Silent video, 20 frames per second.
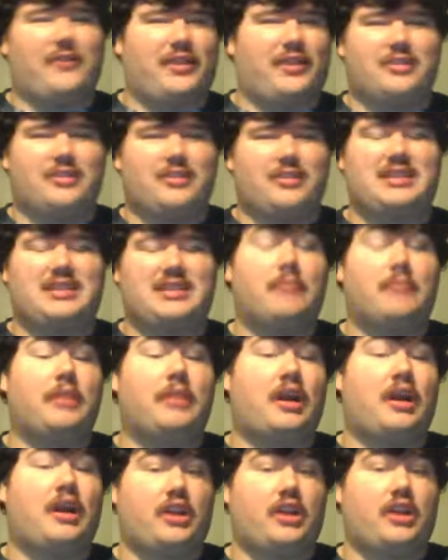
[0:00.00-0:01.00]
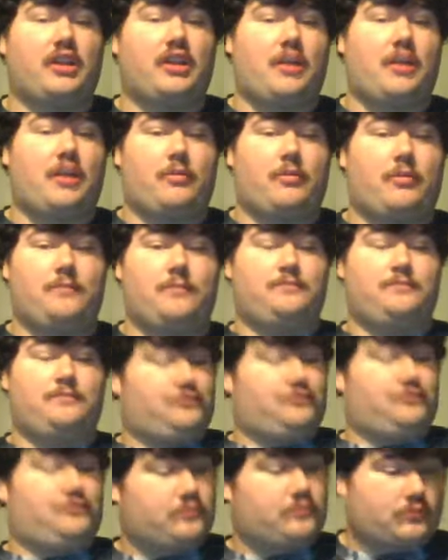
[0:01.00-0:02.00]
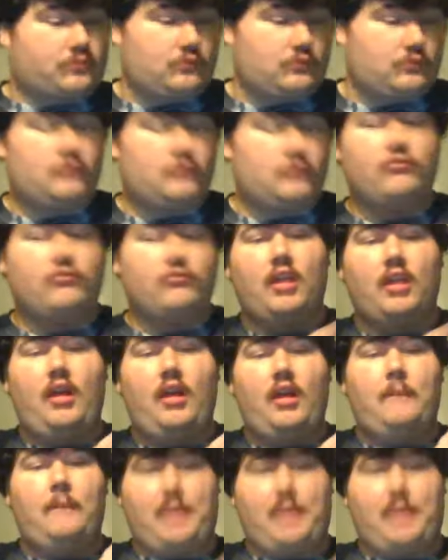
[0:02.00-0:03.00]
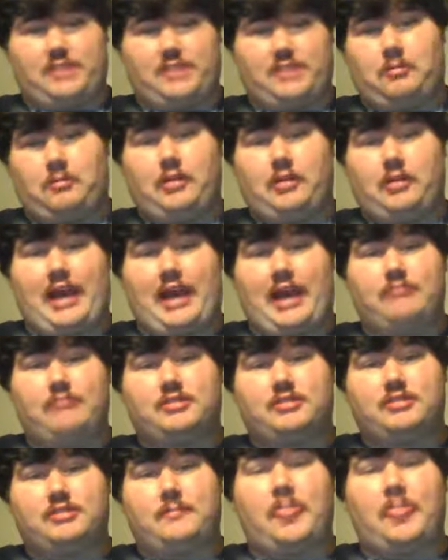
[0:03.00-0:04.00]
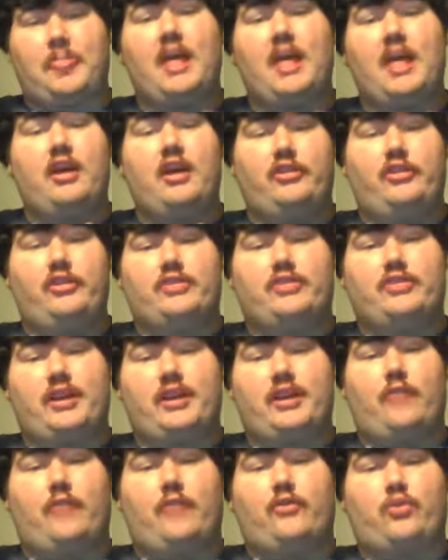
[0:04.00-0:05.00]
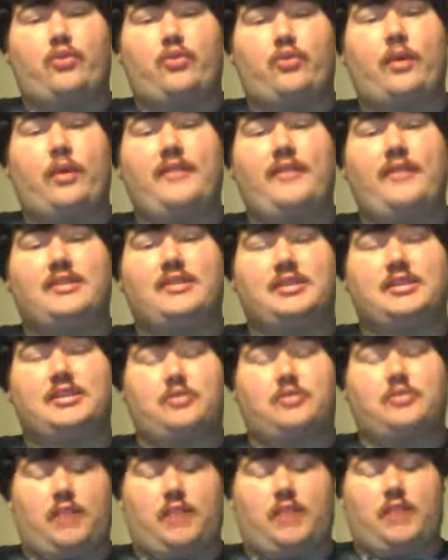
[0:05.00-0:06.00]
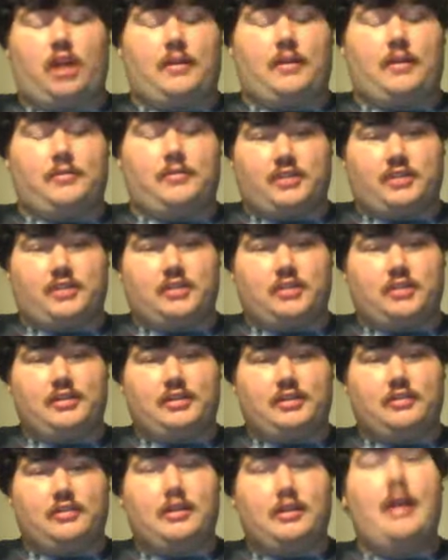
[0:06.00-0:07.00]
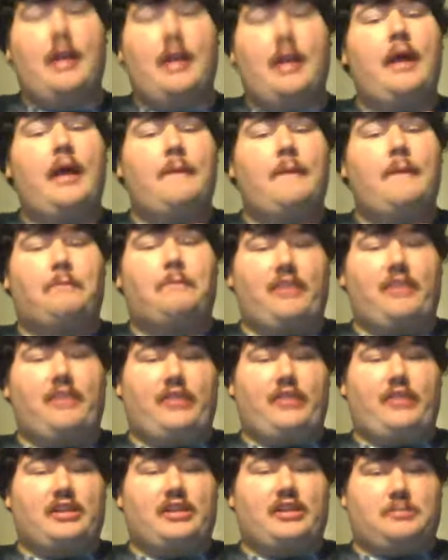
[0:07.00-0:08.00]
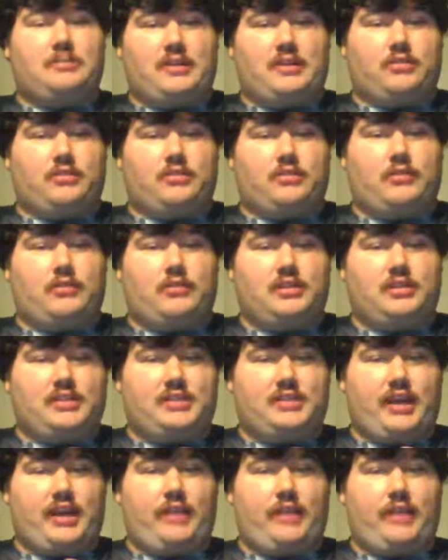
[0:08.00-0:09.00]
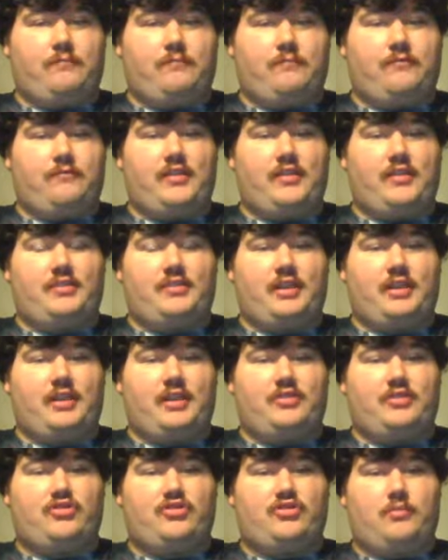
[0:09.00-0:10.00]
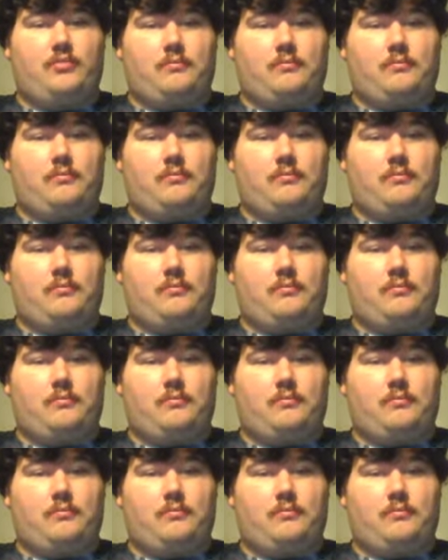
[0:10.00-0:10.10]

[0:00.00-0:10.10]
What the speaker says: yard sale, but a good number. Baseball caps usually go for 25 cents to $1 at most yard sales. If you get special ones, say vintage